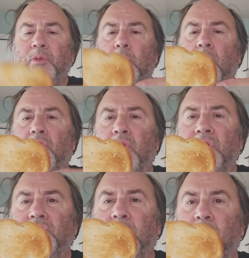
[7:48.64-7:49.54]
We're gonna try it
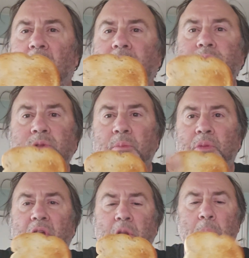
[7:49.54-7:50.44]
the same way,
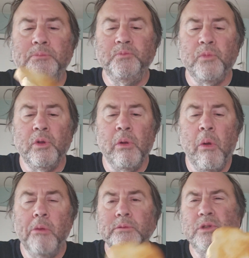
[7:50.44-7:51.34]
plain.
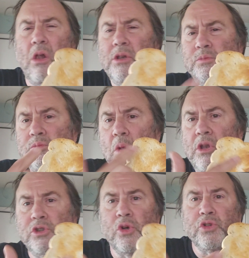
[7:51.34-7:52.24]
It
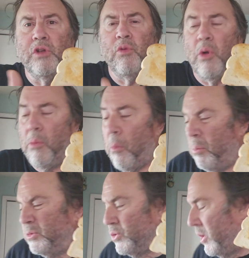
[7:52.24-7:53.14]
didn't toast everywhere, but
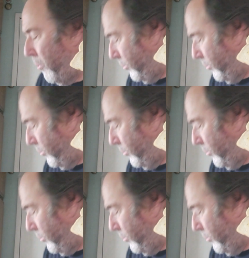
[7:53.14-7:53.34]
it's okay.